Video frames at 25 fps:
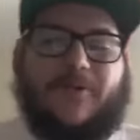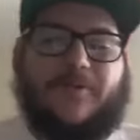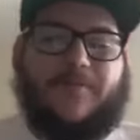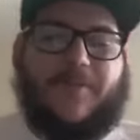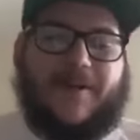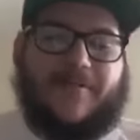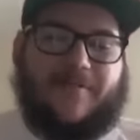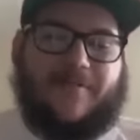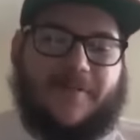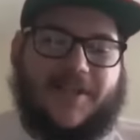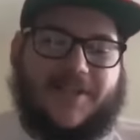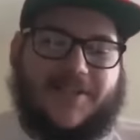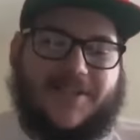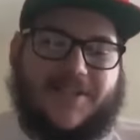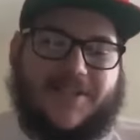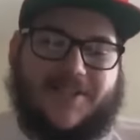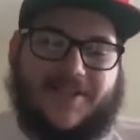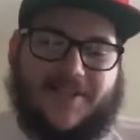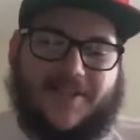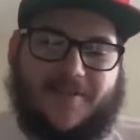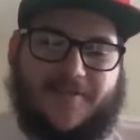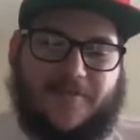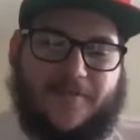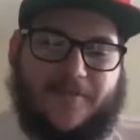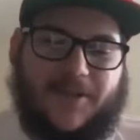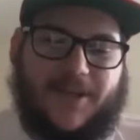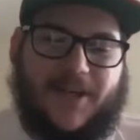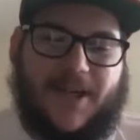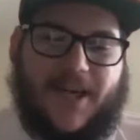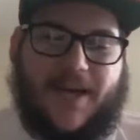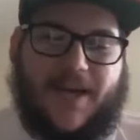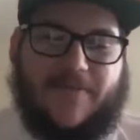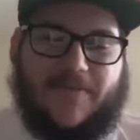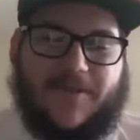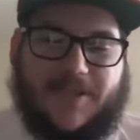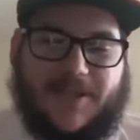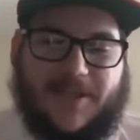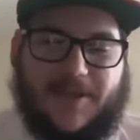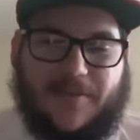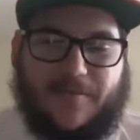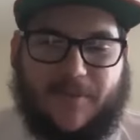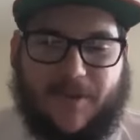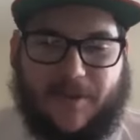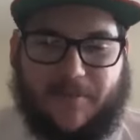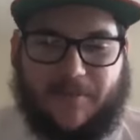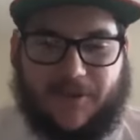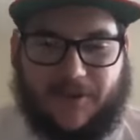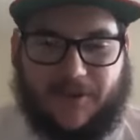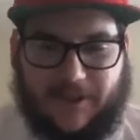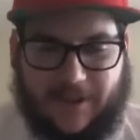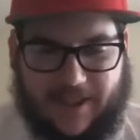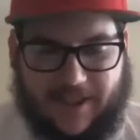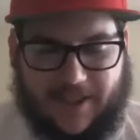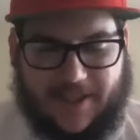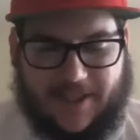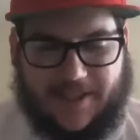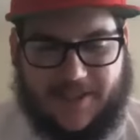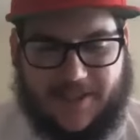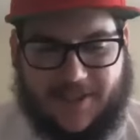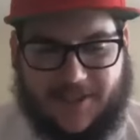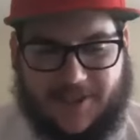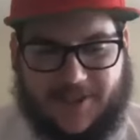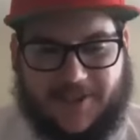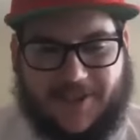my friends and stuff, but I haven't said it publicly yet. So,